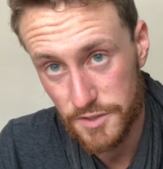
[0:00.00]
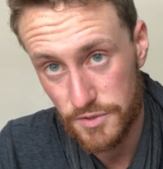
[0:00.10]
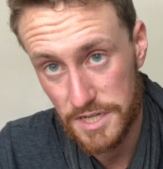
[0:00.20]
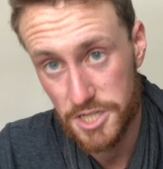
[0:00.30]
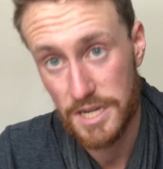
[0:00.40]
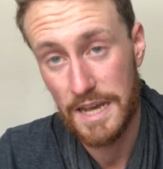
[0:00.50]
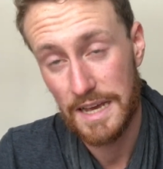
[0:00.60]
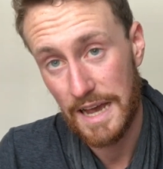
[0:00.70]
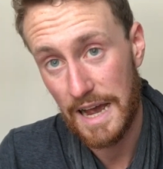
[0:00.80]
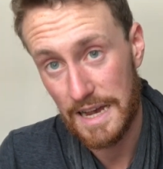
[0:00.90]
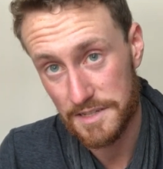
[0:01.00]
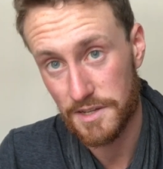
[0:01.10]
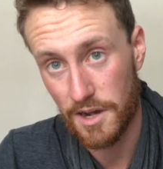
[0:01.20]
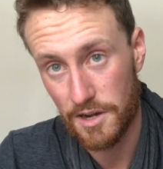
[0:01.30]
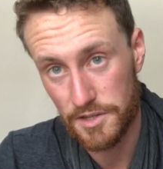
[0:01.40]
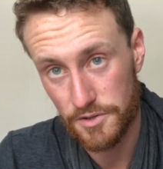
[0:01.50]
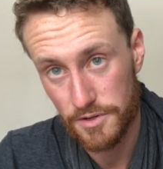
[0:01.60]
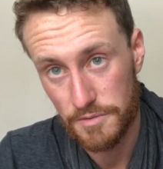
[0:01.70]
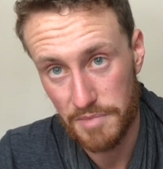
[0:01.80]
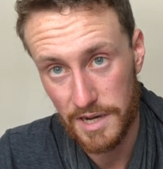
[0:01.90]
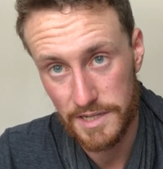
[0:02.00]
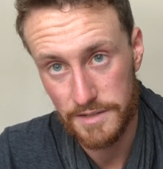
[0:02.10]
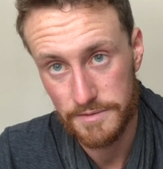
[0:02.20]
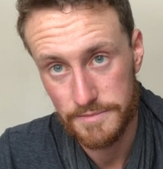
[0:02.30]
stretch has on your body.